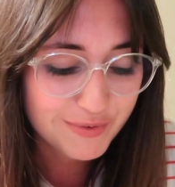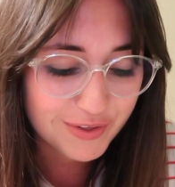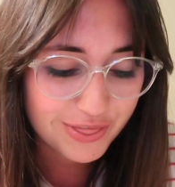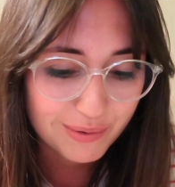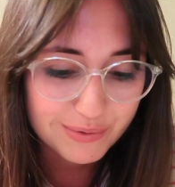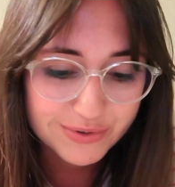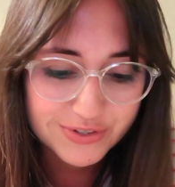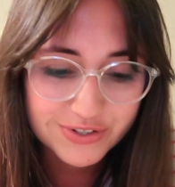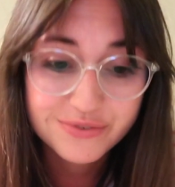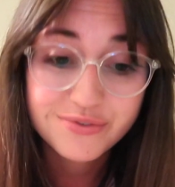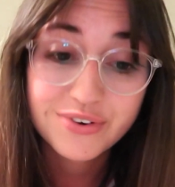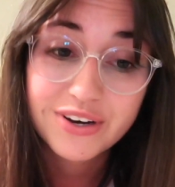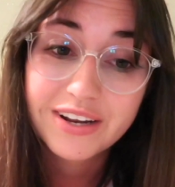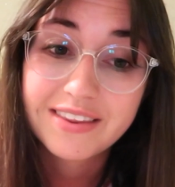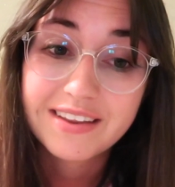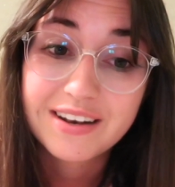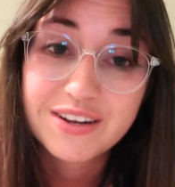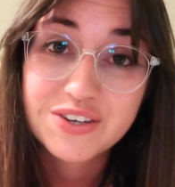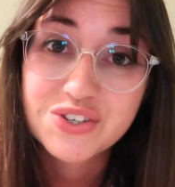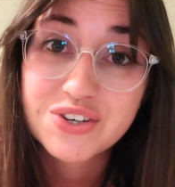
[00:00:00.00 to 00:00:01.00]
but that was just really
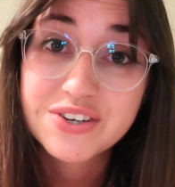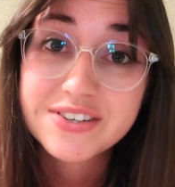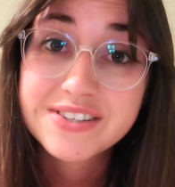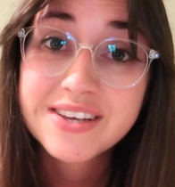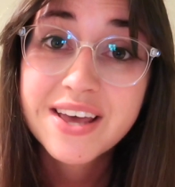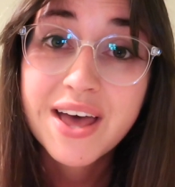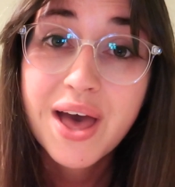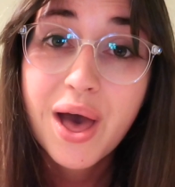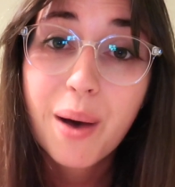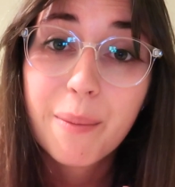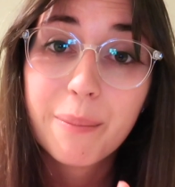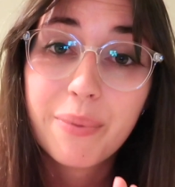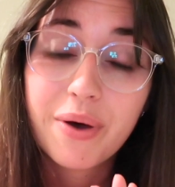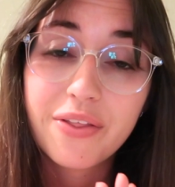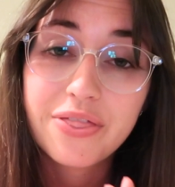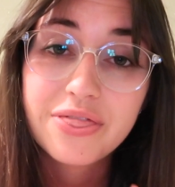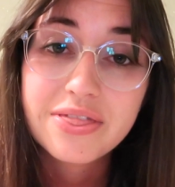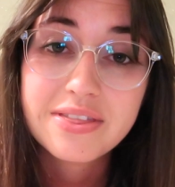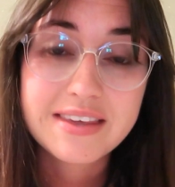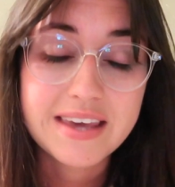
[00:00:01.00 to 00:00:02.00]
delicious.
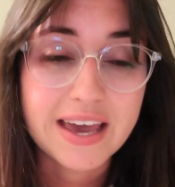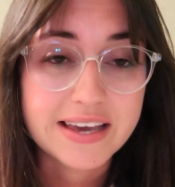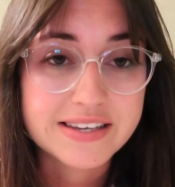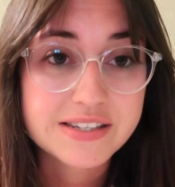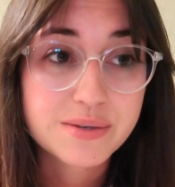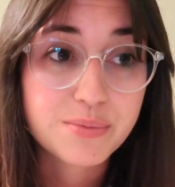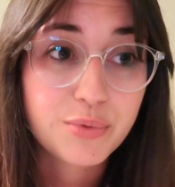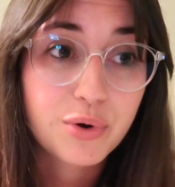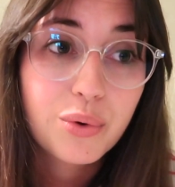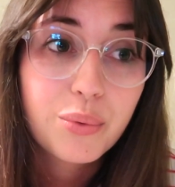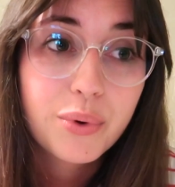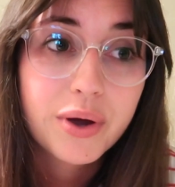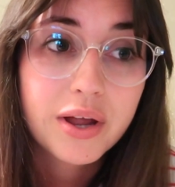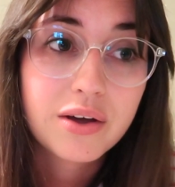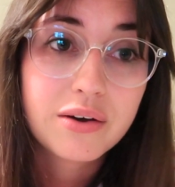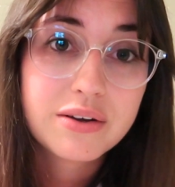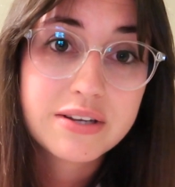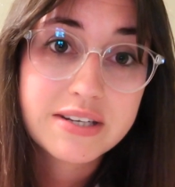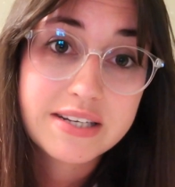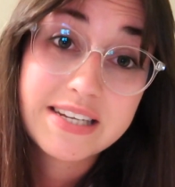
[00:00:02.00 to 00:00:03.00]
But yes, tomorrow we're
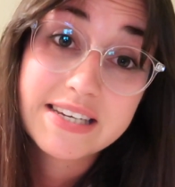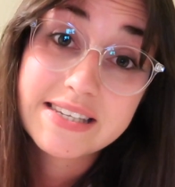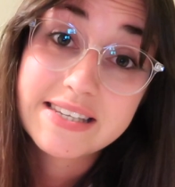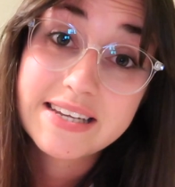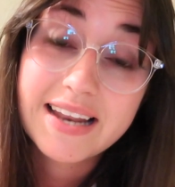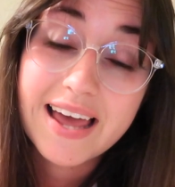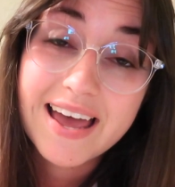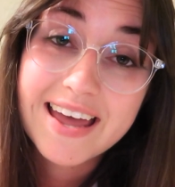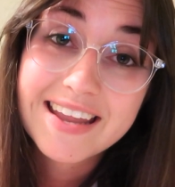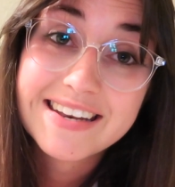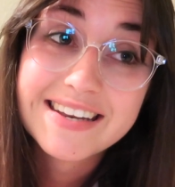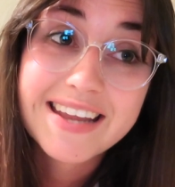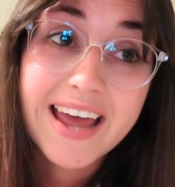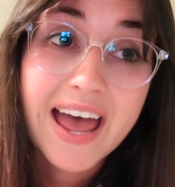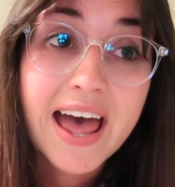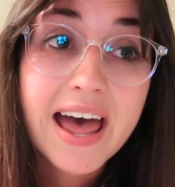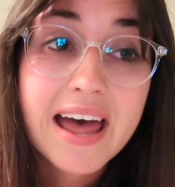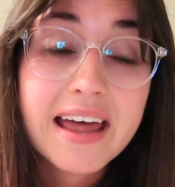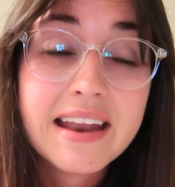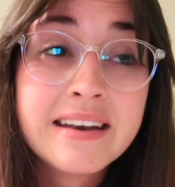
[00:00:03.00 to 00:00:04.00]
gonna go to Disneyland,
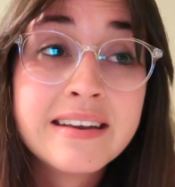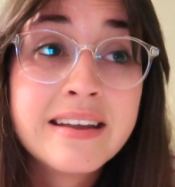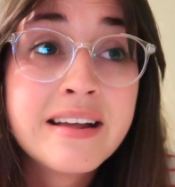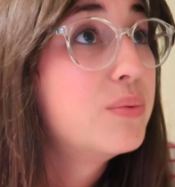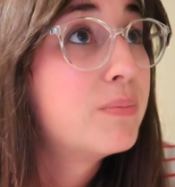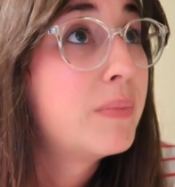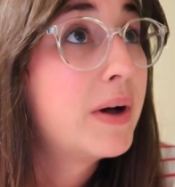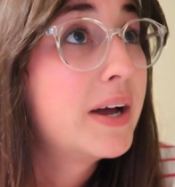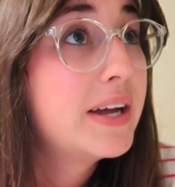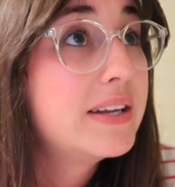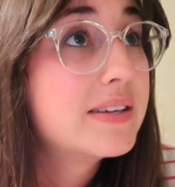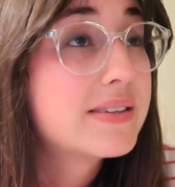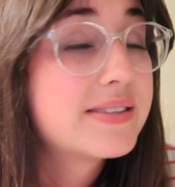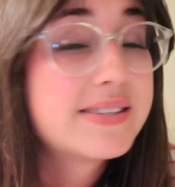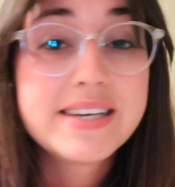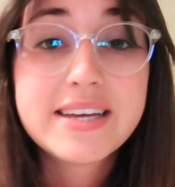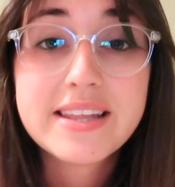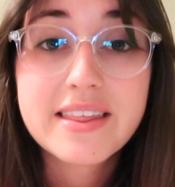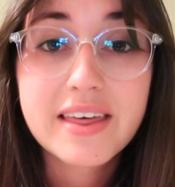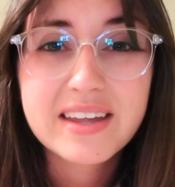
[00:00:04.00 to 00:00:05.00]
and you might
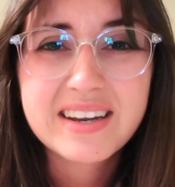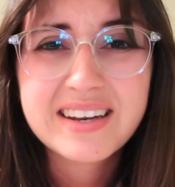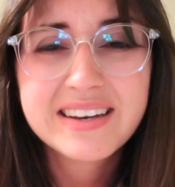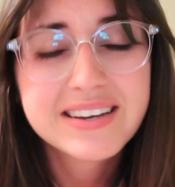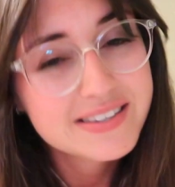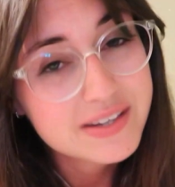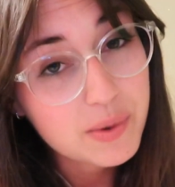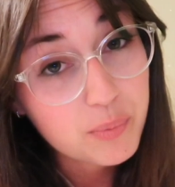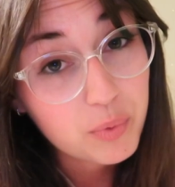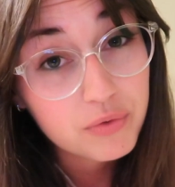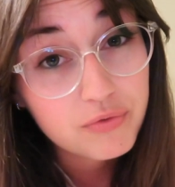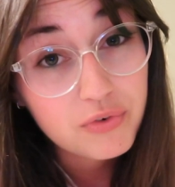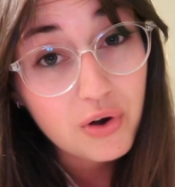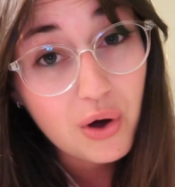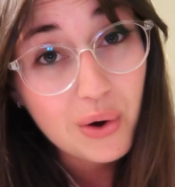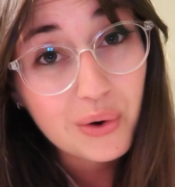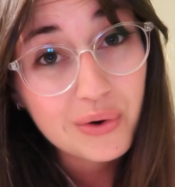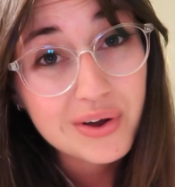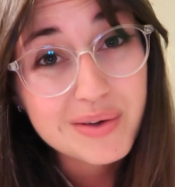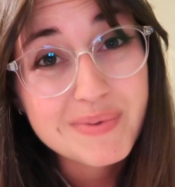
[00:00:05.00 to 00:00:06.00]
see that in a separate
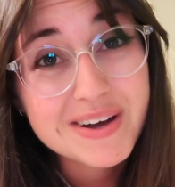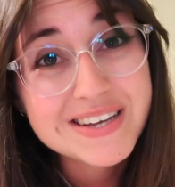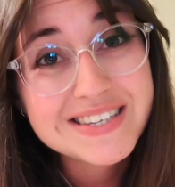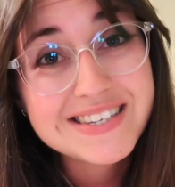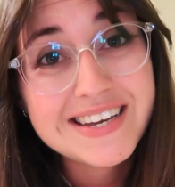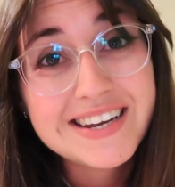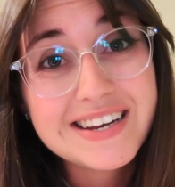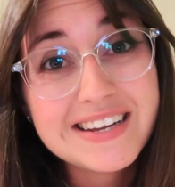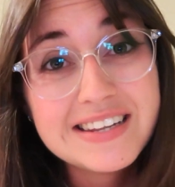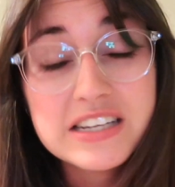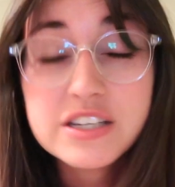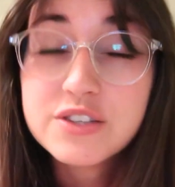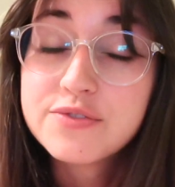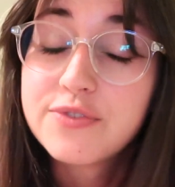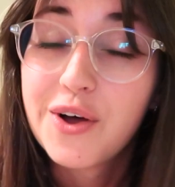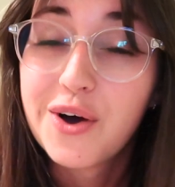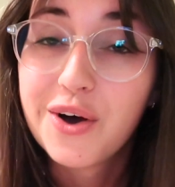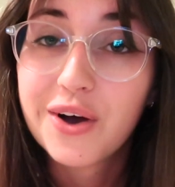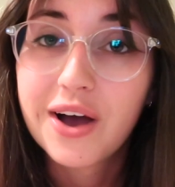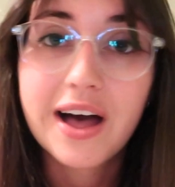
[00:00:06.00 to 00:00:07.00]
vlog or you might see it in this
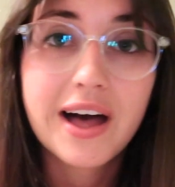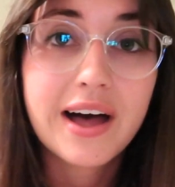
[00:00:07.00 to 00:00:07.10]
vlog.